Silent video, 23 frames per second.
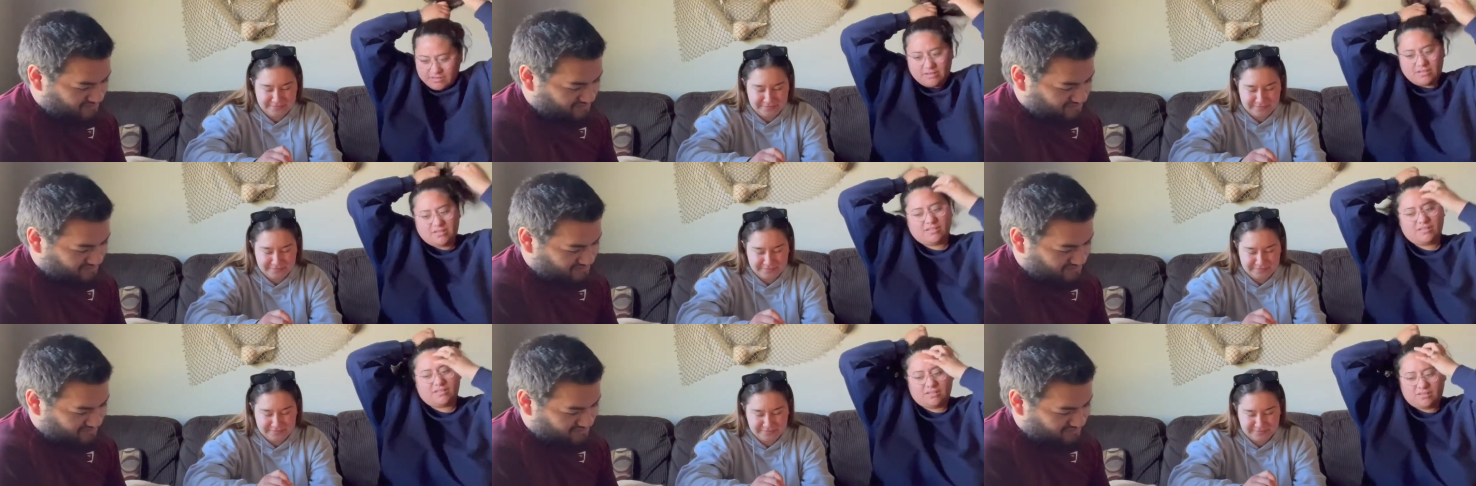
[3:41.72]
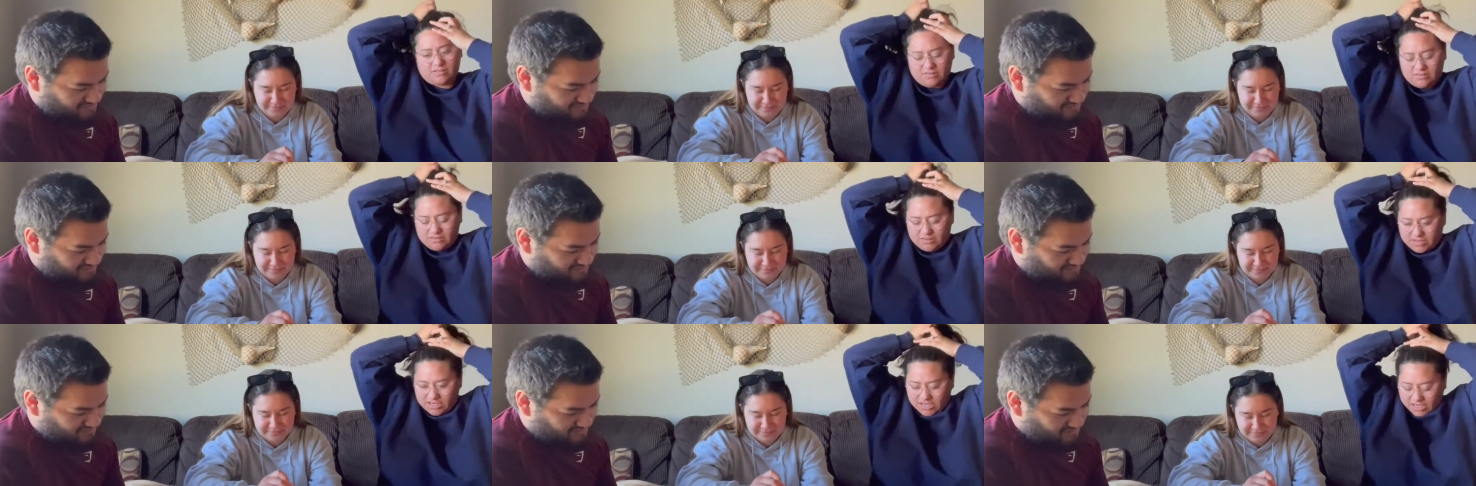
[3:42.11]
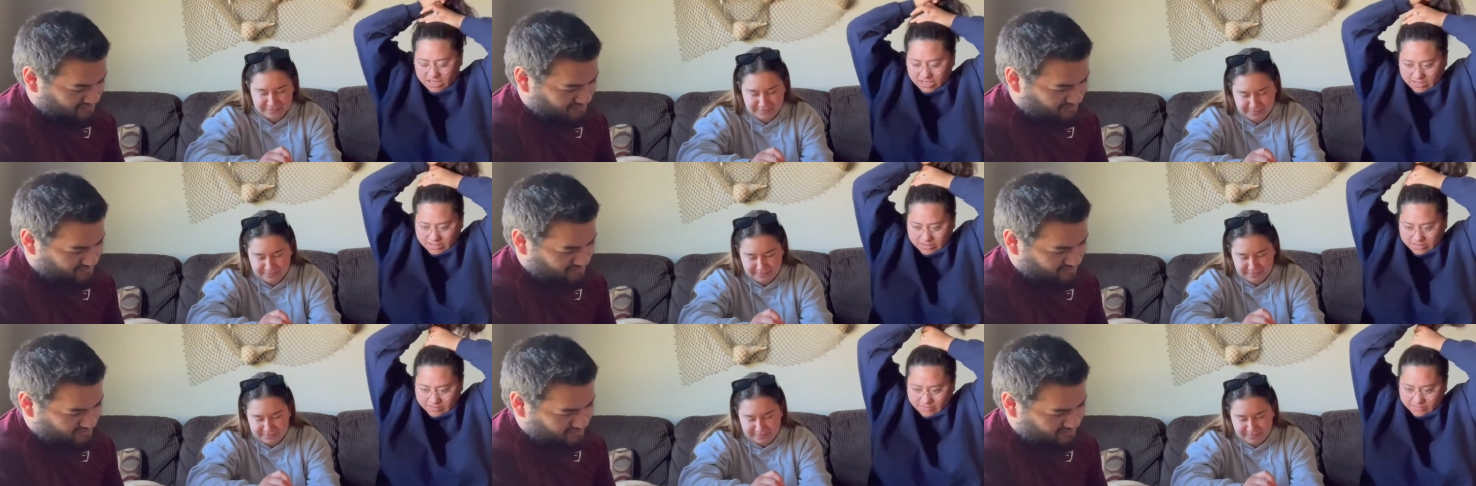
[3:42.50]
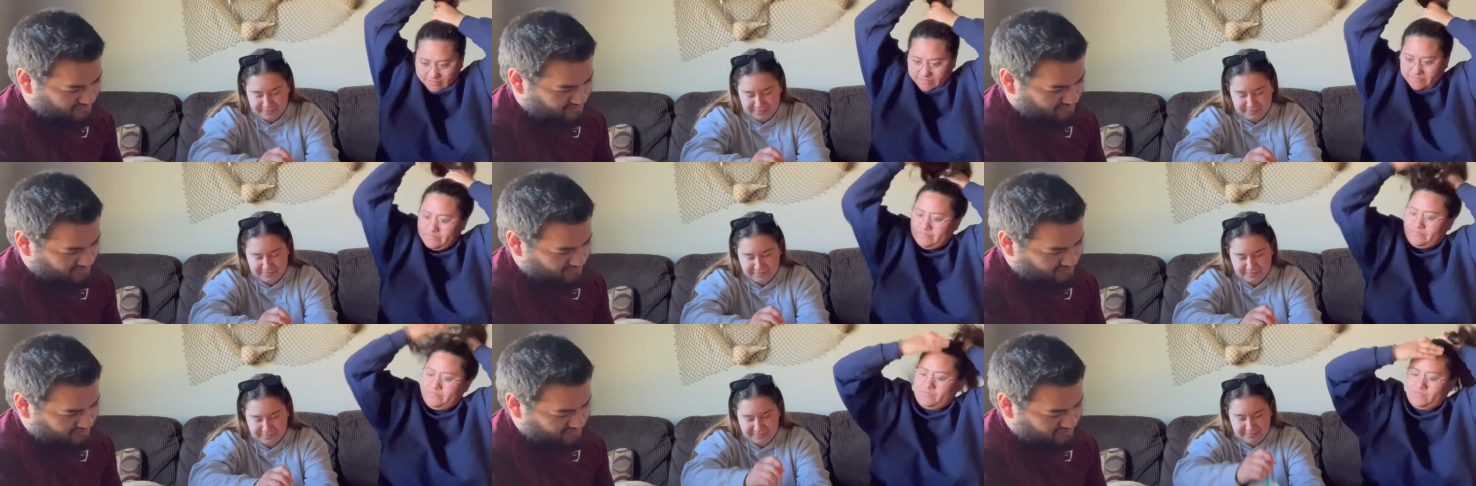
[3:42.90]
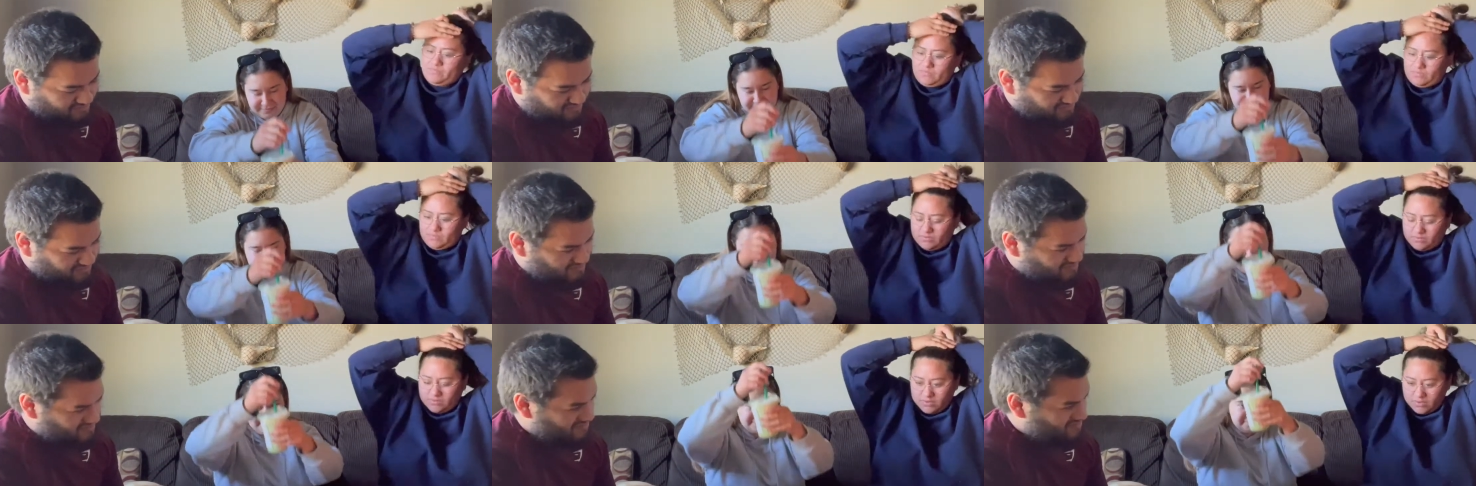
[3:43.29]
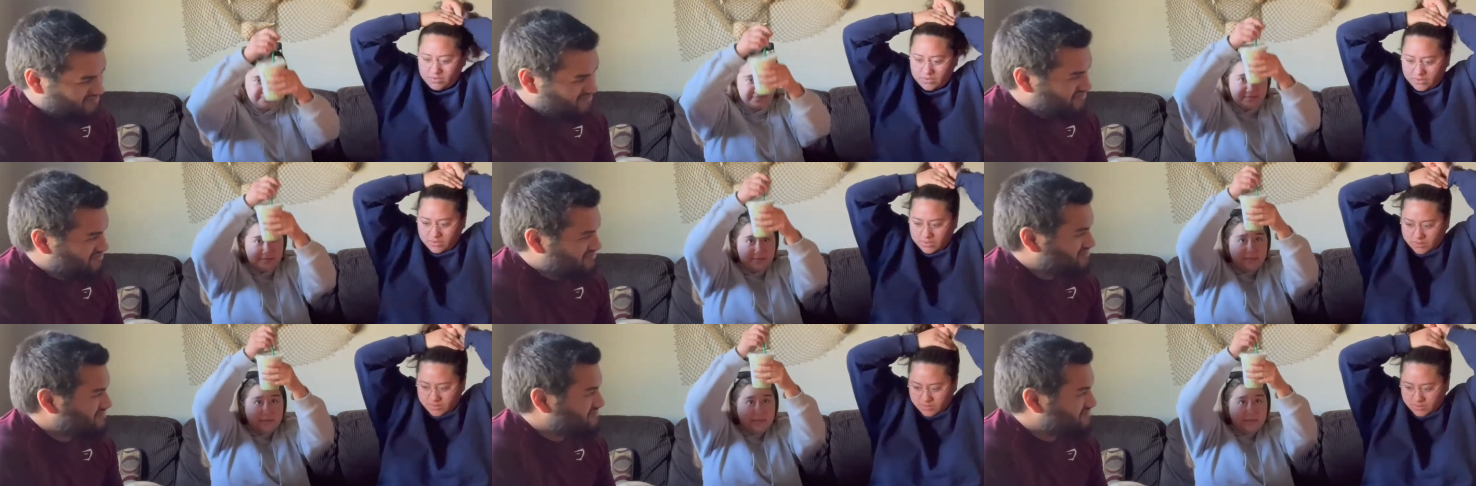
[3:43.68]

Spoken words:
(silence)